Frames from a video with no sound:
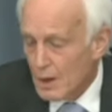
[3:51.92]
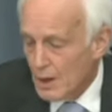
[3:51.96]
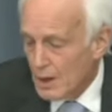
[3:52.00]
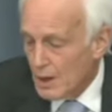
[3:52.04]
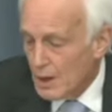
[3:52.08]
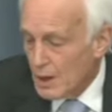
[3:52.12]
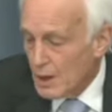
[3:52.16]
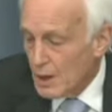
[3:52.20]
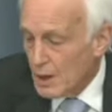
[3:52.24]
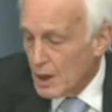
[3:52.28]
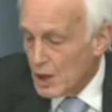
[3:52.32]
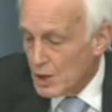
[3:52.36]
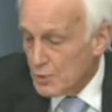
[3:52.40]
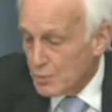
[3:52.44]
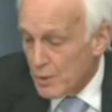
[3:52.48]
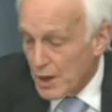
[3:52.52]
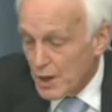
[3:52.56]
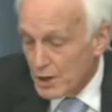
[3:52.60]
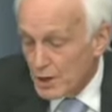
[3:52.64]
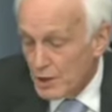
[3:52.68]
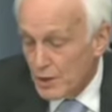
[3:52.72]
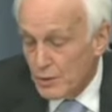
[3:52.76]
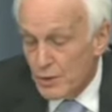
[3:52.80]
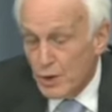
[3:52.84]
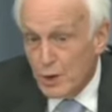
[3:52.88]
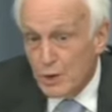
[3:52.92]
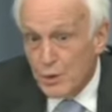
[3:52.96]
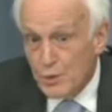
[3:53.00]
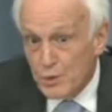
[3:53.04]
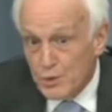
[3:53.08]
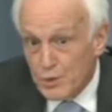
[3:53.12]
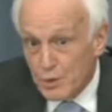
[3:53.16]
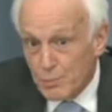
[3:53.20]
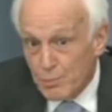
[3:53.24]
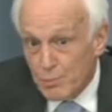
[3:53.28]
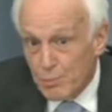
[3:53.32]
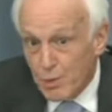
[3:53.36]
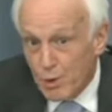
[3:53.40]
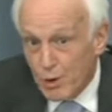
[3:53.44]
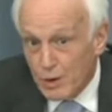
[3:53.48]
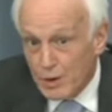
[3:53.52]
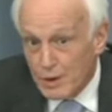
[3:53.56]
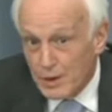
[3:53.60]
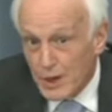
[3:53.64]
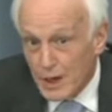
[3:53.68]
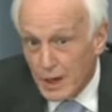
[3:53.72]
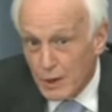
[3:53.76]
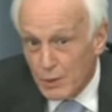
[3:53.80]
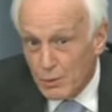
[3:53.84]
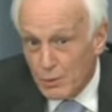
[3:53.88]
The report by the chair of
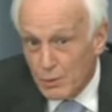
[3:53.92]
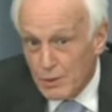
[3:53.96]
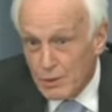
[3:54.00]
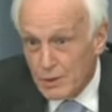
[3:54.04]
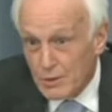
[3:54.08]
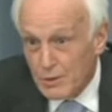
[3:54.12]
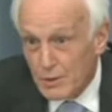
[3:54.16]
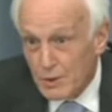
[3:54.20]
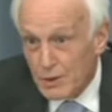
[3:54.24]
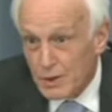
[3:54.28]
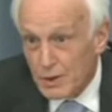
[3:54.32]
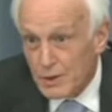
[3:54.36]
the inquiry,